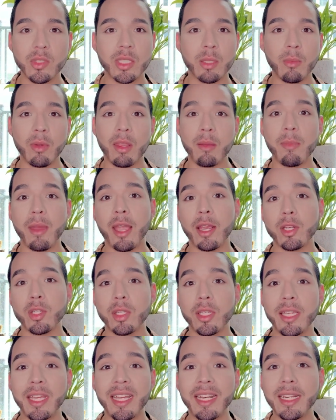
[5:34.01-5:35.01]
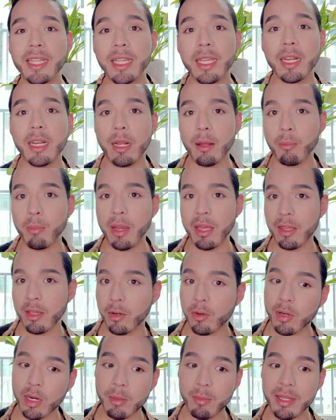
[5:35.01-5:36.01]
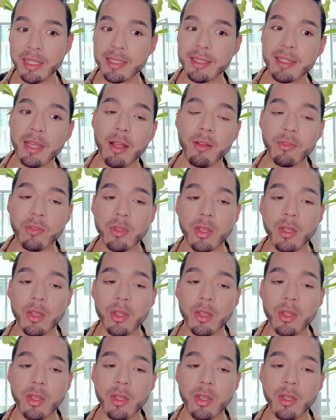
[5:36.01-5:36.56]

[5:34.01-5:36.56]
Some of them actually get eaten up by the cream itself.